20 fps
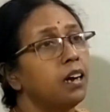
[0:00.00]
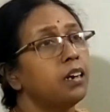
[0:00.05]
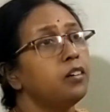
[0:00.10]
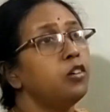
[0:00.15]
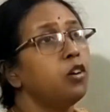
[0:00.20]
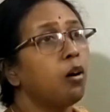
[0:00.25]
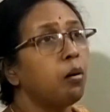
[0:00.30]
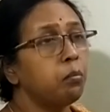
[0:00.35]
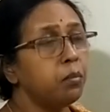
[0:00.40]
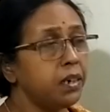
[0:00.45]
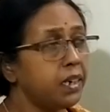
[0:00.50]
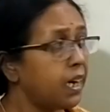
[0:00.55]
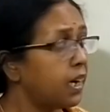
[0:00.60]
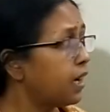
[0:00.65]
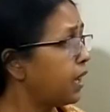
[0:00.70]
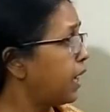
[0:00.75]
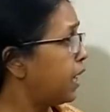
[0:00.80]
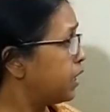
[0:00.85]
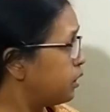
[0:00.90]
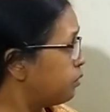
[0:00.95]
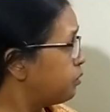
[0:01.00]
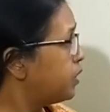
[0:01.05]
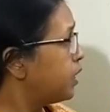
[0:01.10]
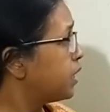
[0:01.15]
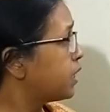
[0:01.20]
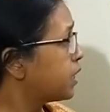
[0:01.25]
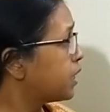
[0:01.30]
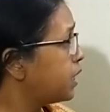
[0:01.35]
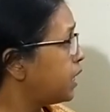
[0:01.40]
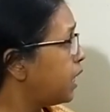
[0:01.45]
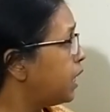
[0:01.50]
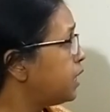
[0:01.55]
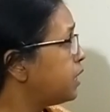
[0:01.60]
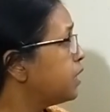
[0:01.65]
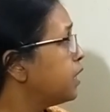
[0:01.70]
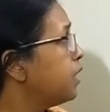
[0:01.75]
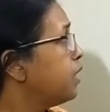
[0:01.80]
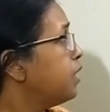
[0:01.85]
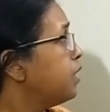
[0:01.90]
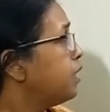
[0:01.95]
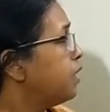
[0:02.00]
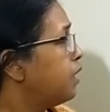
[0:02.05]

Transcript: nominal head of the state